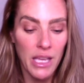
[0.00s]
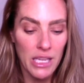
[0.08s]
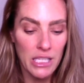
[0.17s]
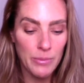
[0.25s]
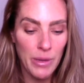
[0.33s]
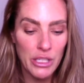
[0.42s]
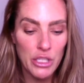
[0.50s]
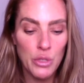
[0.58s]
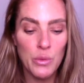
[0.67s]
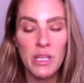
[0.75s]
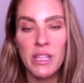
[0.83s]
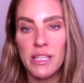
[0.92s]
is by
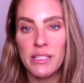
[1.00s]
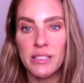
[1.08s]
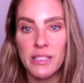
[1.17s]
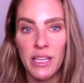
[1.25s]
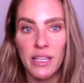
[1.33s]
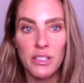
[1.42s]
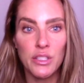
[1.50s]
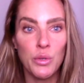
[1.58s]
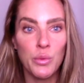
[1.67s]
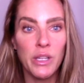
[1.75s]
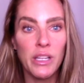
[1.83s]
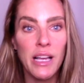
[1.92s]
doing these things to
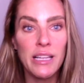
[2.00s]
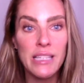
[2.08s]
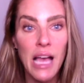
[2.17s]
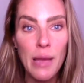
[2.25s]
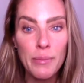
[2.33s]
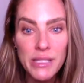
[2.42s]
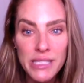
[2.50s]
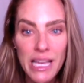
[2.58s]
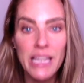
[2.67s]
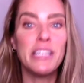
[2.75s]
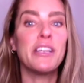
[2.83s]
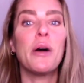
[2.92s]
realize I'm
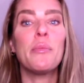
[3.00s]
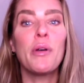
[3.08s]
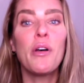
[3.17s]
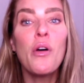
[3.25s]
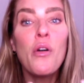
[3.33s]
standing up